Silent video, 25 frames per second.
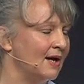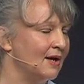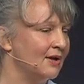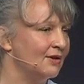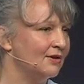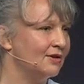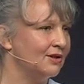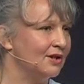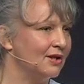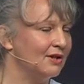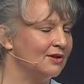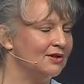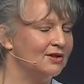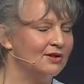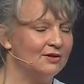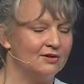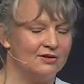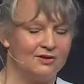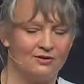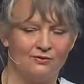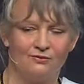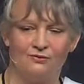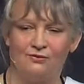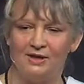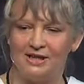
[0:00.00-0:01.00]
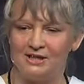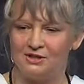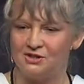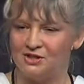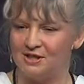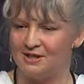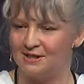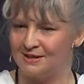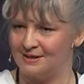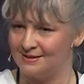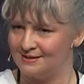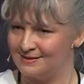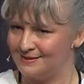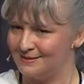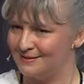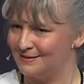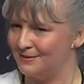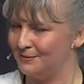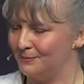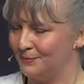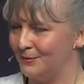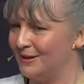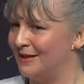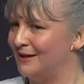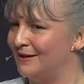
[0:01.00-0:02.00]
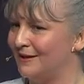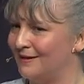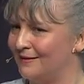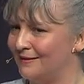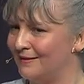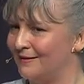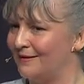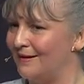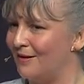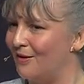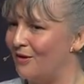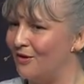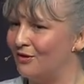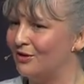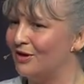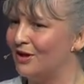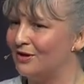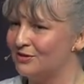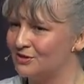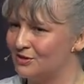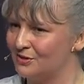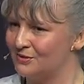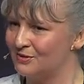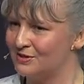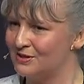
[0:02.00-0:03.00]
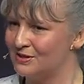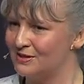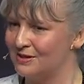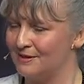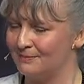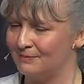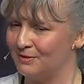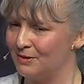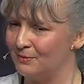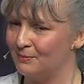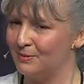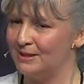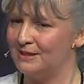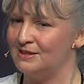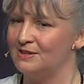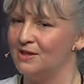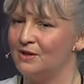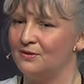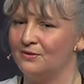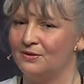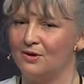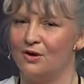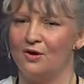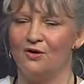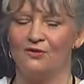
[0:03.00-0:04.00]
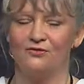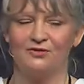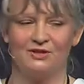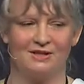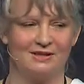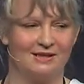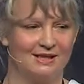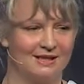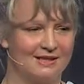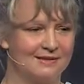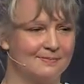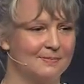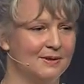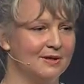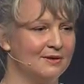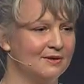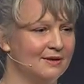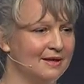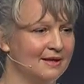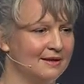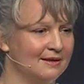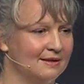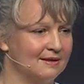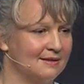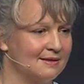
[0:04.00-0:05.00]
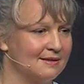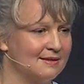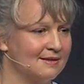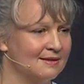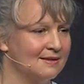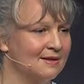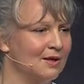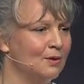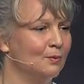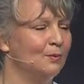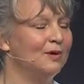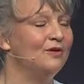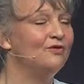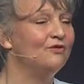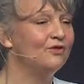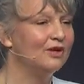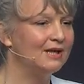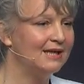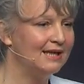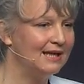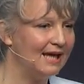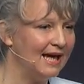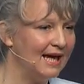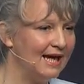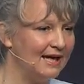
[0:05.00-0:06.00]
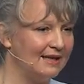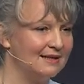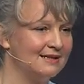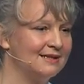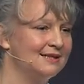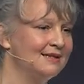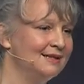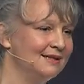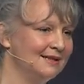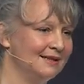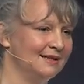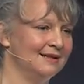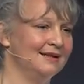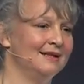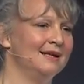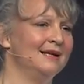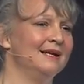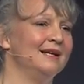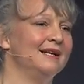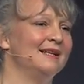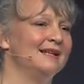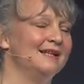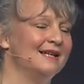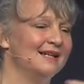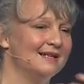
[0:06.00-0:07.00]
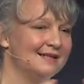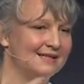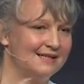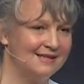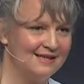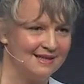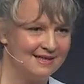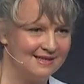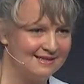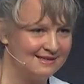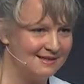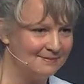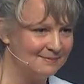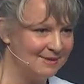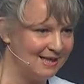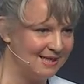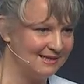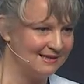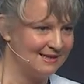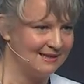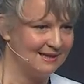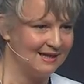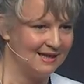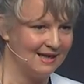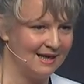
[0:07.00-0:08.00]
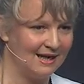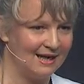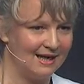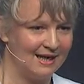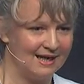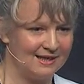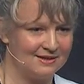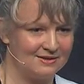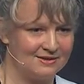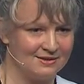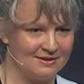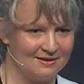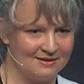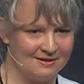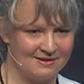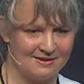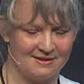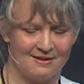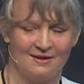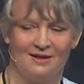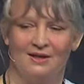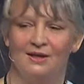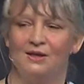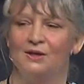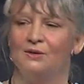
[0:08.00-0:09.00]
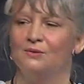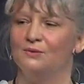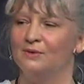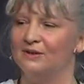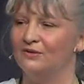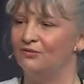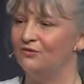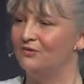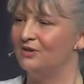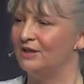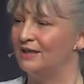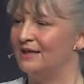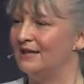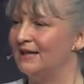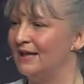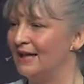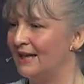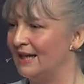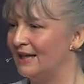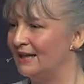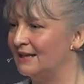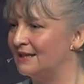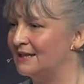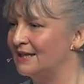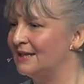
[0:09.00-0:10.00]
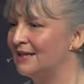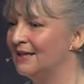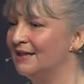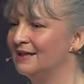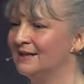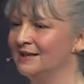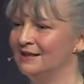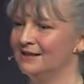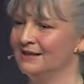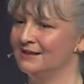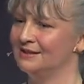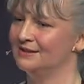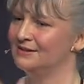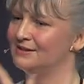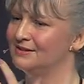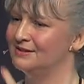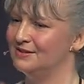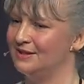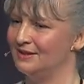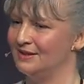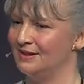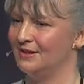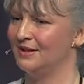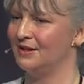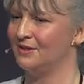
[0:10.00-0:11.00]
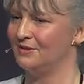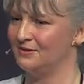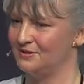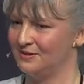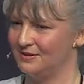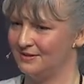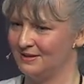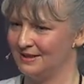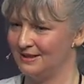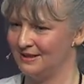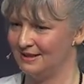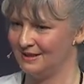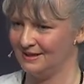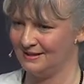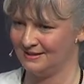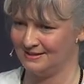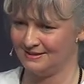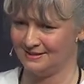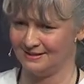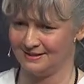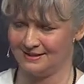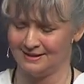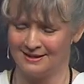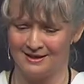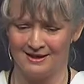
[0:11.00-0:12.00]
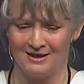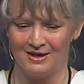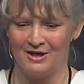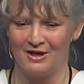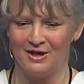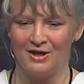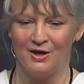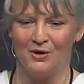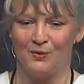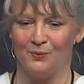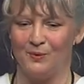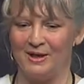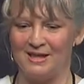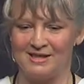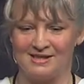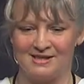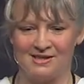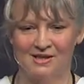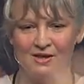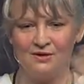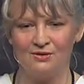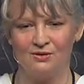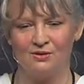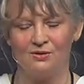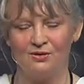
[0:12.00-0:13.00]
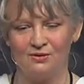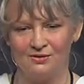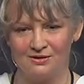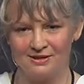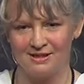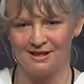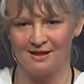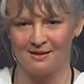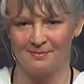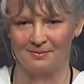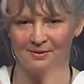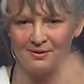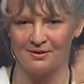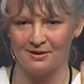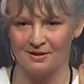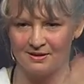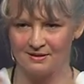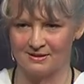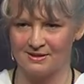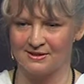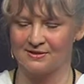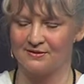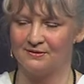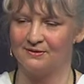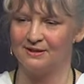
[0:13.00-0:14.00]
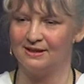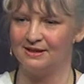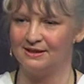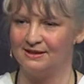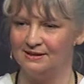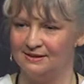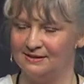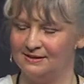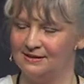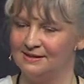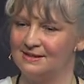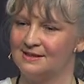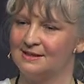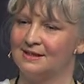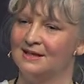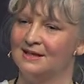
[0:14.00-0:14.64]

the riches that we are on our doorstep that we don't often experience. We forget there's these amazing collections. We forget to go to the theatre. We're so caught up on our screens